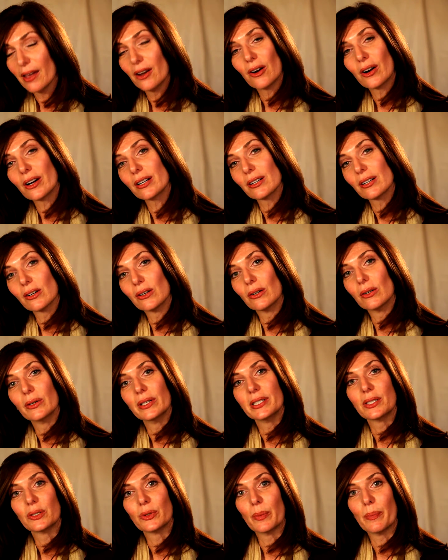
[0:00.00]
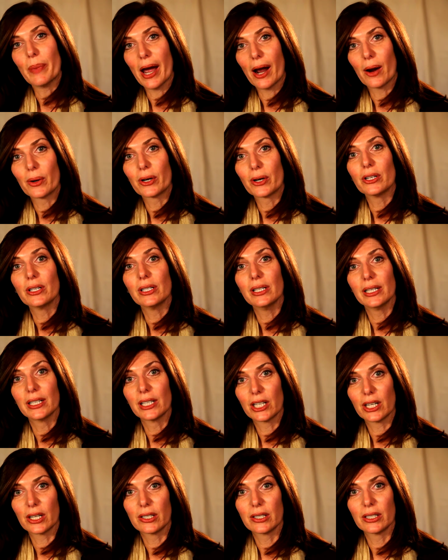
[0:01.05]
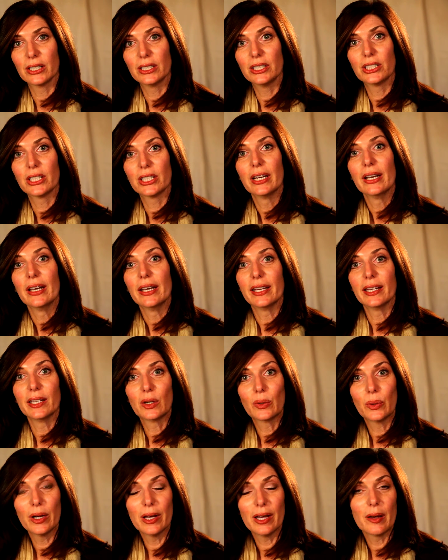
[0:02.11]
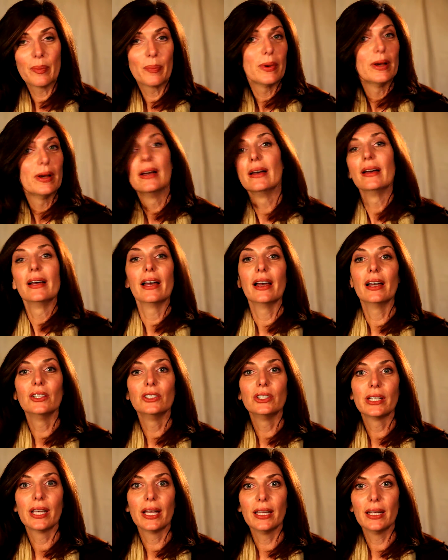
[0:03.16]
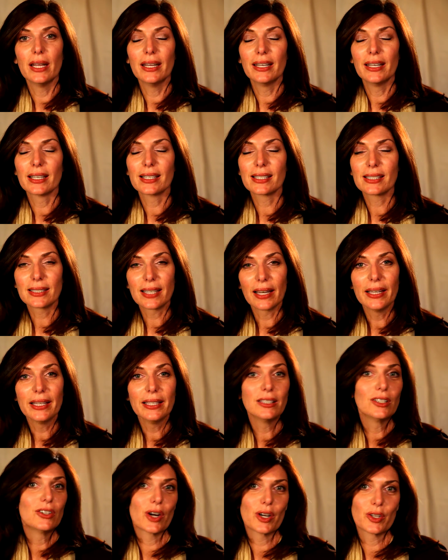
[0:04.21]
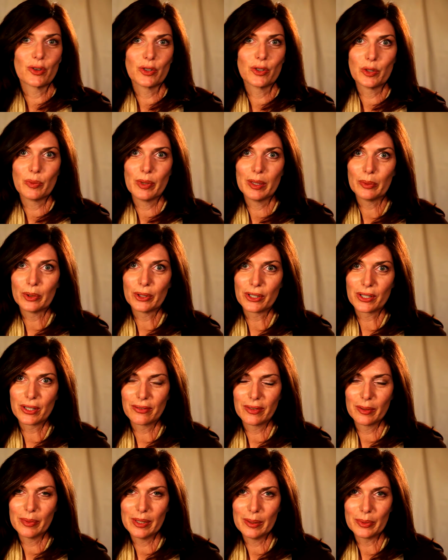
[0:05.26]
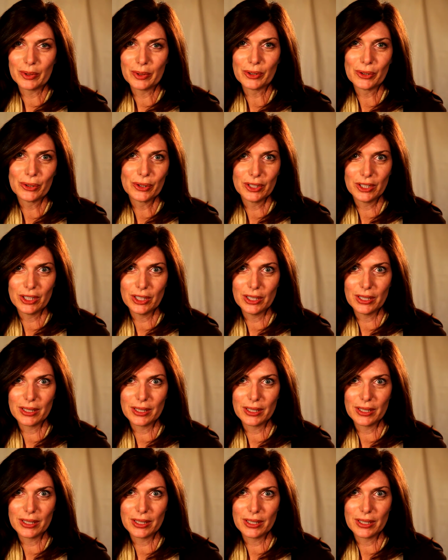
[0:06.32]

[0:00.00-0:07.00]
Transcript: and our goal is to empower, encourage, equip, educate, and excite Crossroads people to serving people towards